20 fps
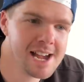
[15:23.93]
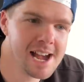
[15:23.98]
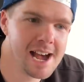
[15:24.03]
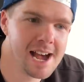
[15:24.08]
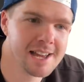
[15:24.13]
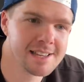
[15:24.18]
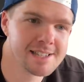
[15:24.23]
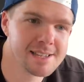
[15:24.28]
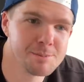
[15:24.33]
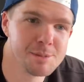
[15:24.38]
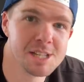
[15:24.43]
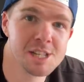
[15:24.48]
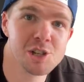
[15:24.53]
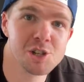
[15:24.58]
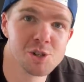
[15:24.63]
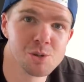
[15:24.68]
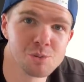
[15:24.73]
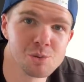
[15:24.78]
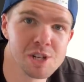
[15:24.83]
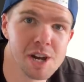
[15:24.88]
uh, some
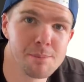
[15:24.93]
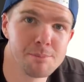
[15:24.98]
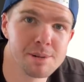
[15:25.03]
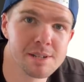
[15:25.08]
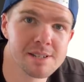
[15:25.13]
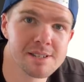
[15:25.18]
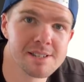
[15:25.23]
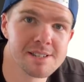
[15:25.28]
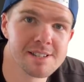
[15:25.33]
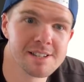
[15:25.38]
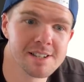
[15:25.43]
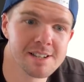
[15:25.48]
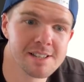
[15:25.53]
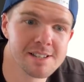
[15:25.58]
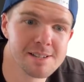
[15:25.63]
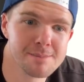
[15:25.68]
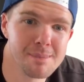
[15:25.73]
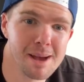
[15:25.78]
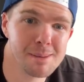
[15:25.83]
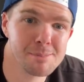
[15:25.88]
additional jumpers to,
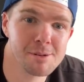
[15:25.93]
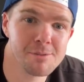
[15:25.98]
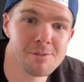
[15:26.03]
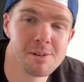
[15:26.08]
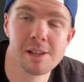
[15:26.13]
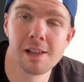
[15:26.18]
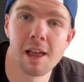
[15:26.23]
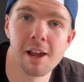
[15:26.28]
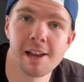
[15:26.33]
to make me feel,